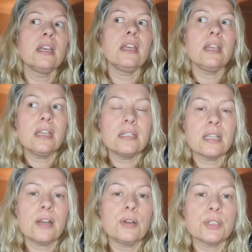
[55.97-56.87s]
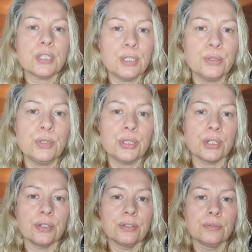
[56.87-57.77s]
Is there a
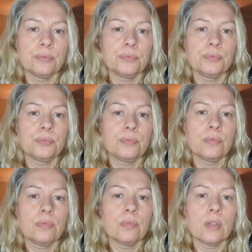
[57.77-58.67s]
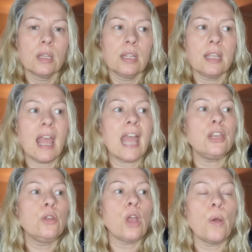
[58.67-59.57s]
solution? Can
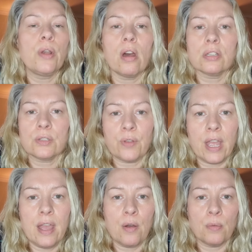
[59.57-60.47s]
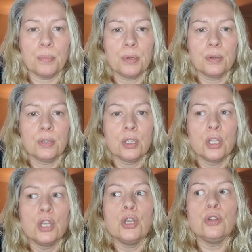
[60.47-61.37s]
you go and ask for help?
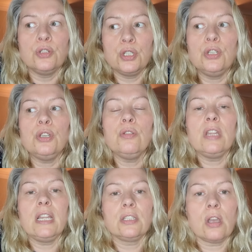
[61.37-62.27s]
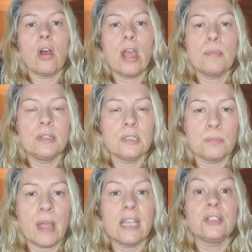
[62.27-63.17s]
Do you need time and
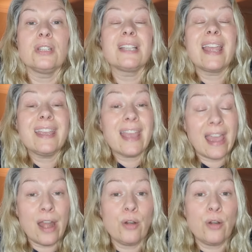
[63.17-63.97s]
space to take care